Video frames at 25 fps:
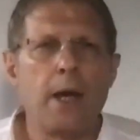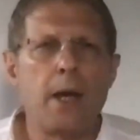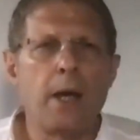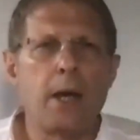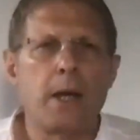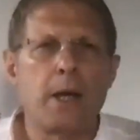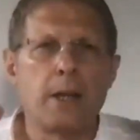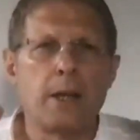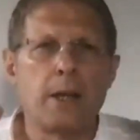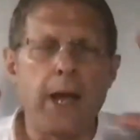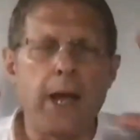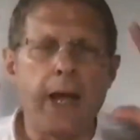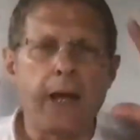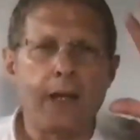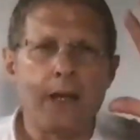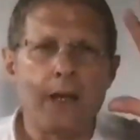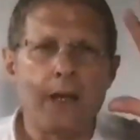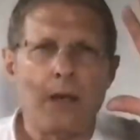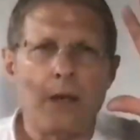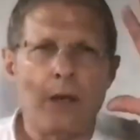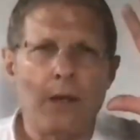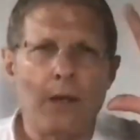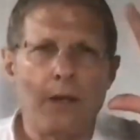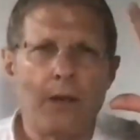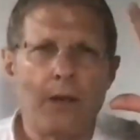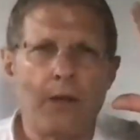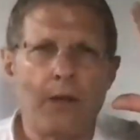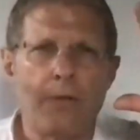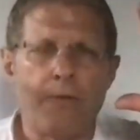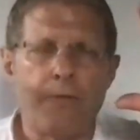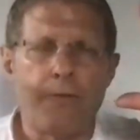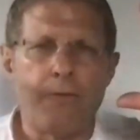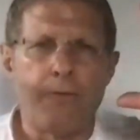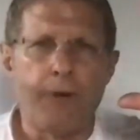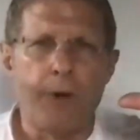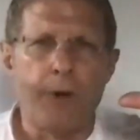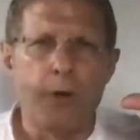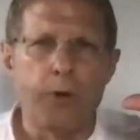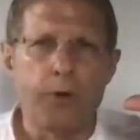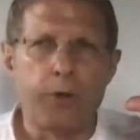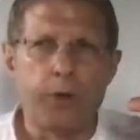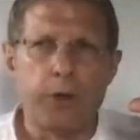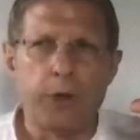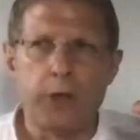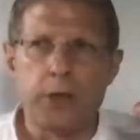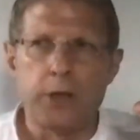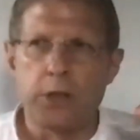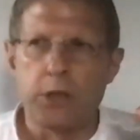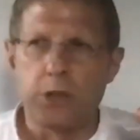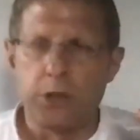Let the
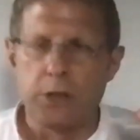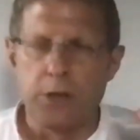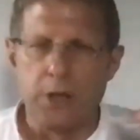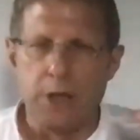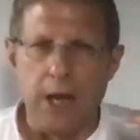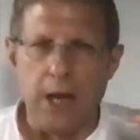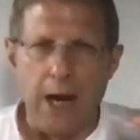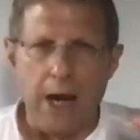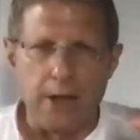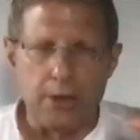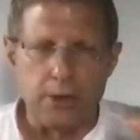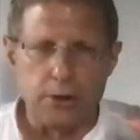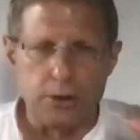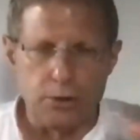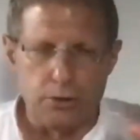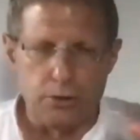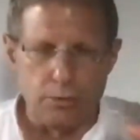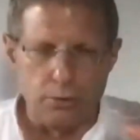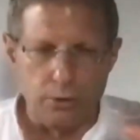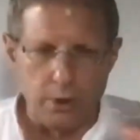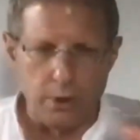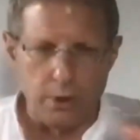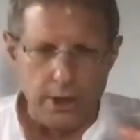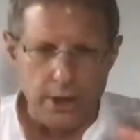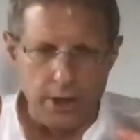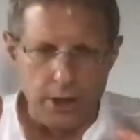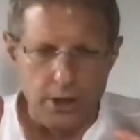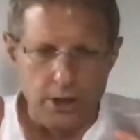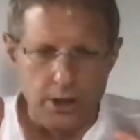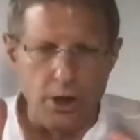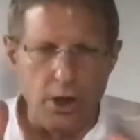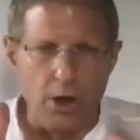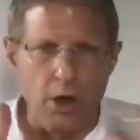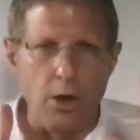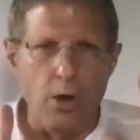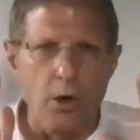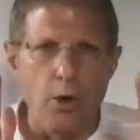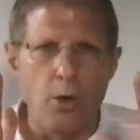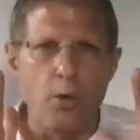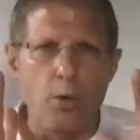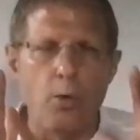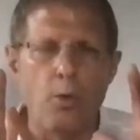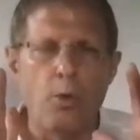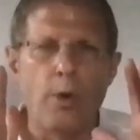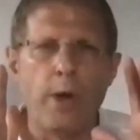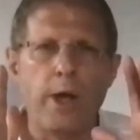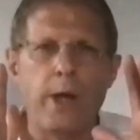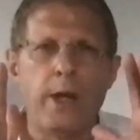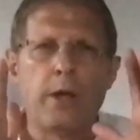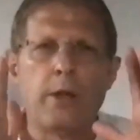focus naturally go
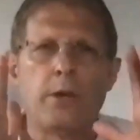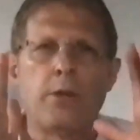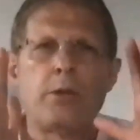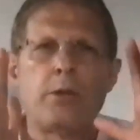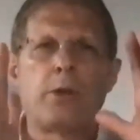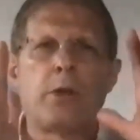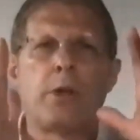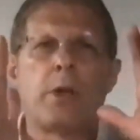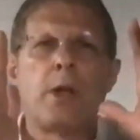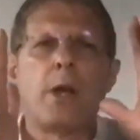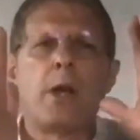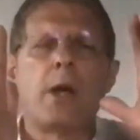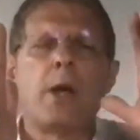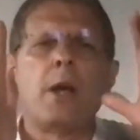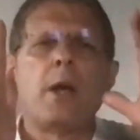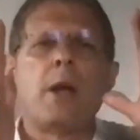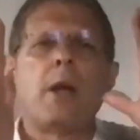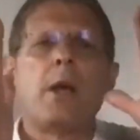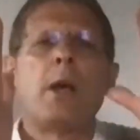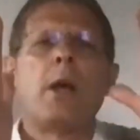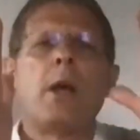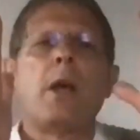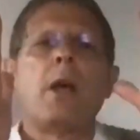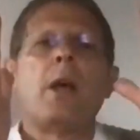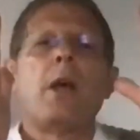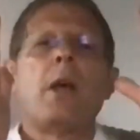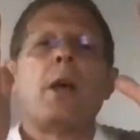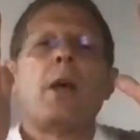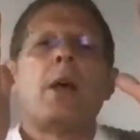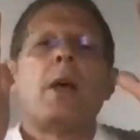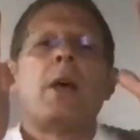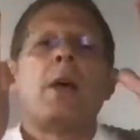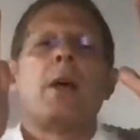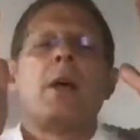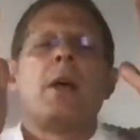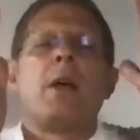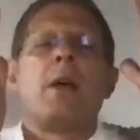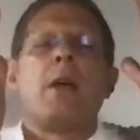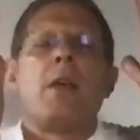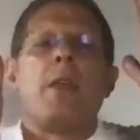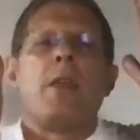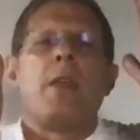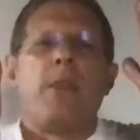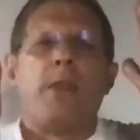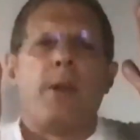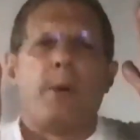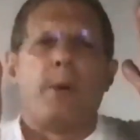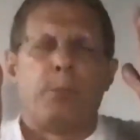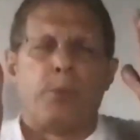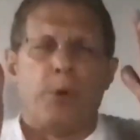with
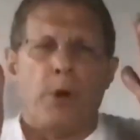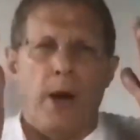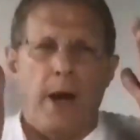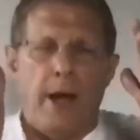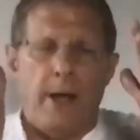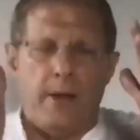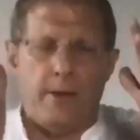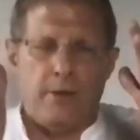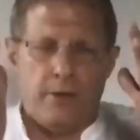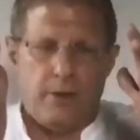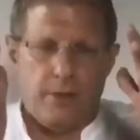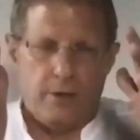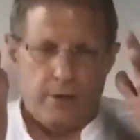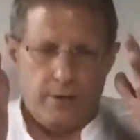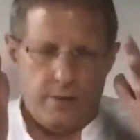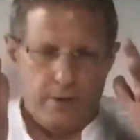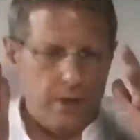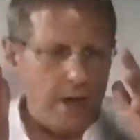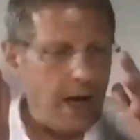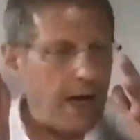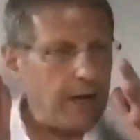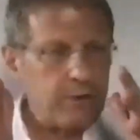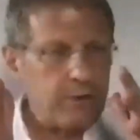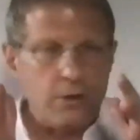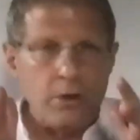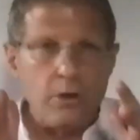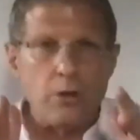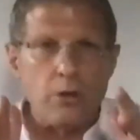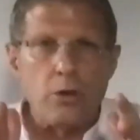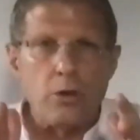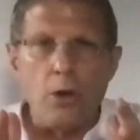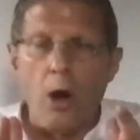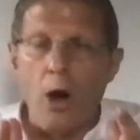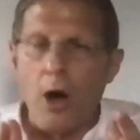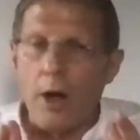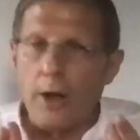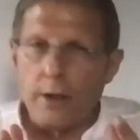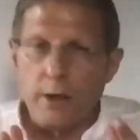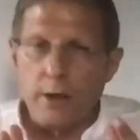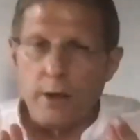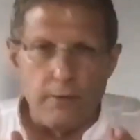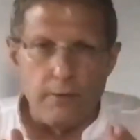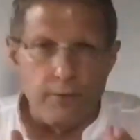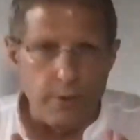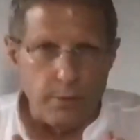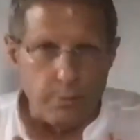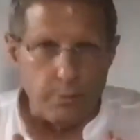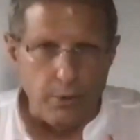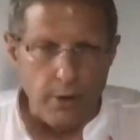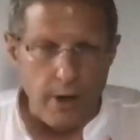the breath, not the thought of
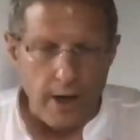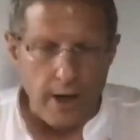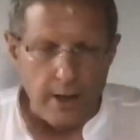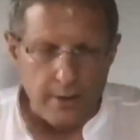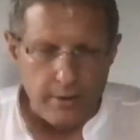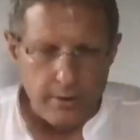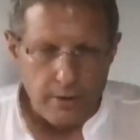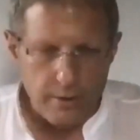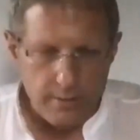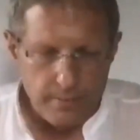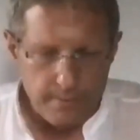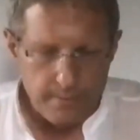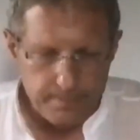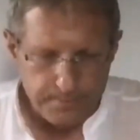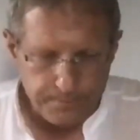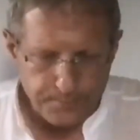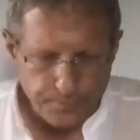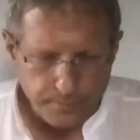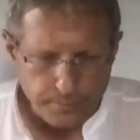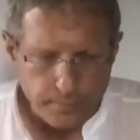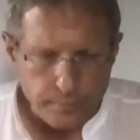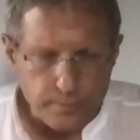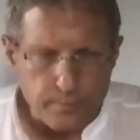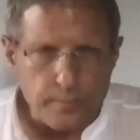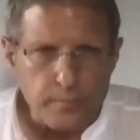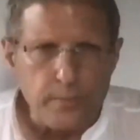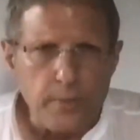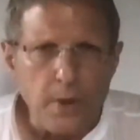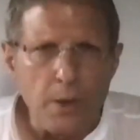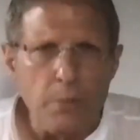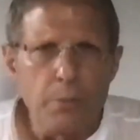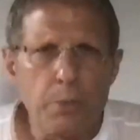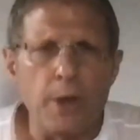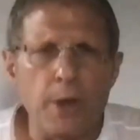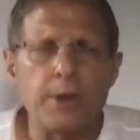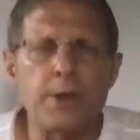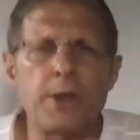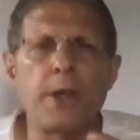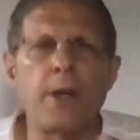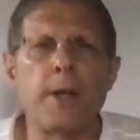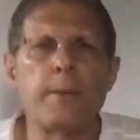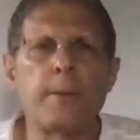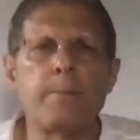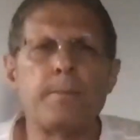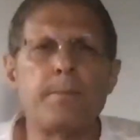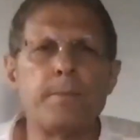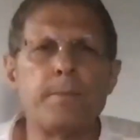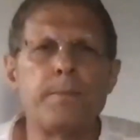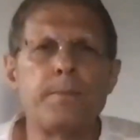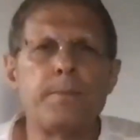the breath, but the
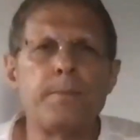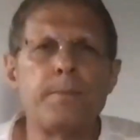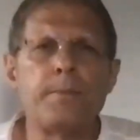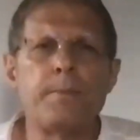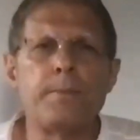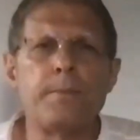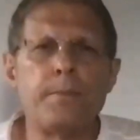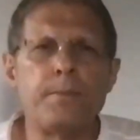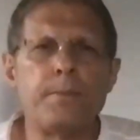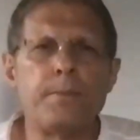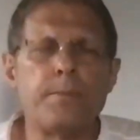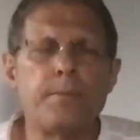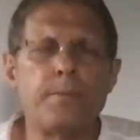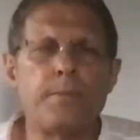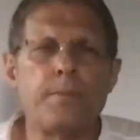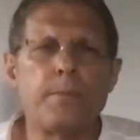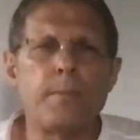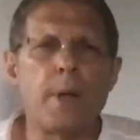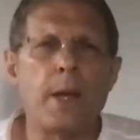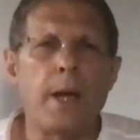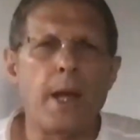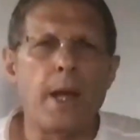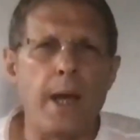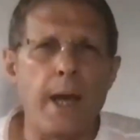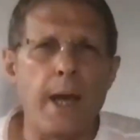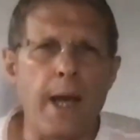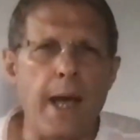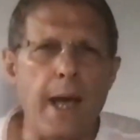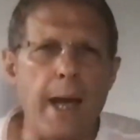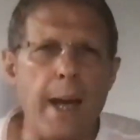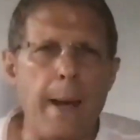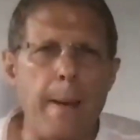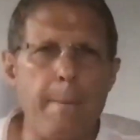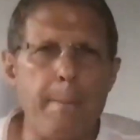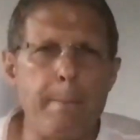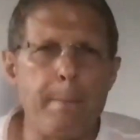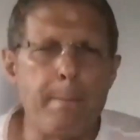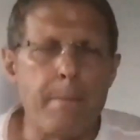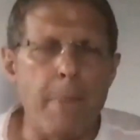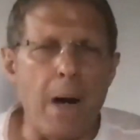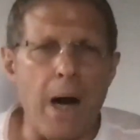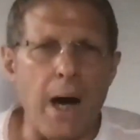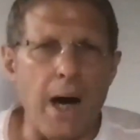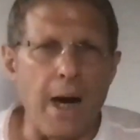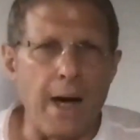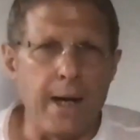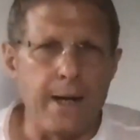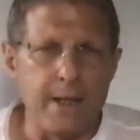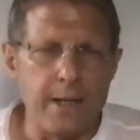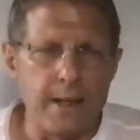
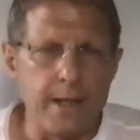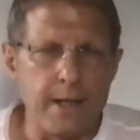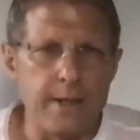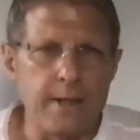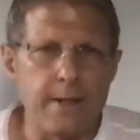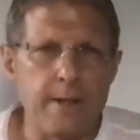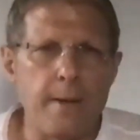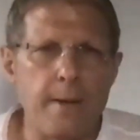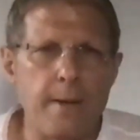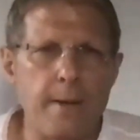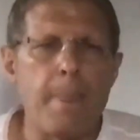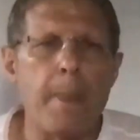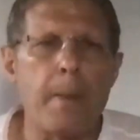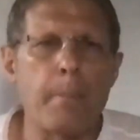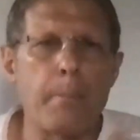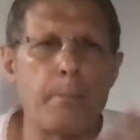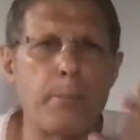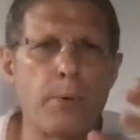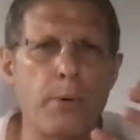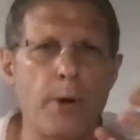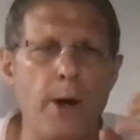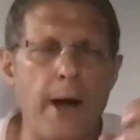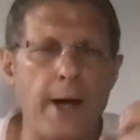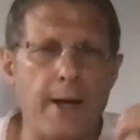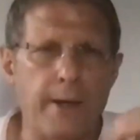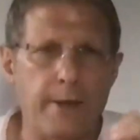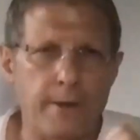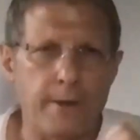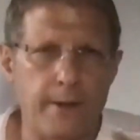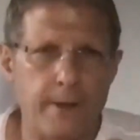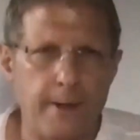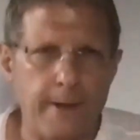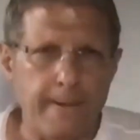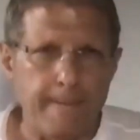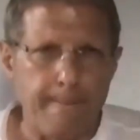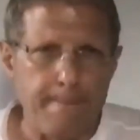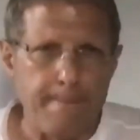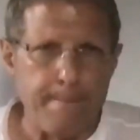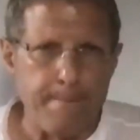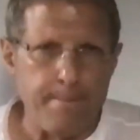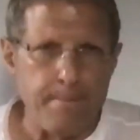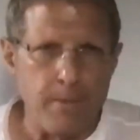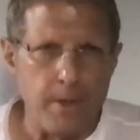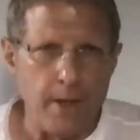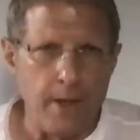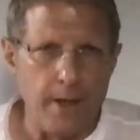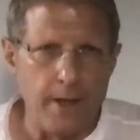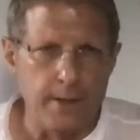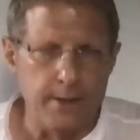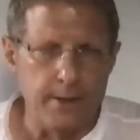embodied breath
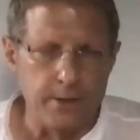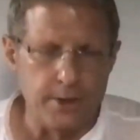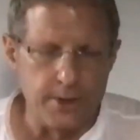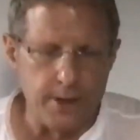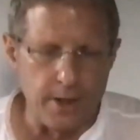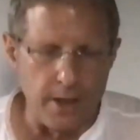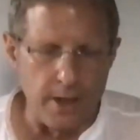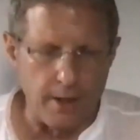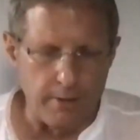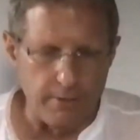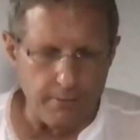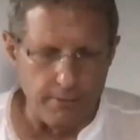itself.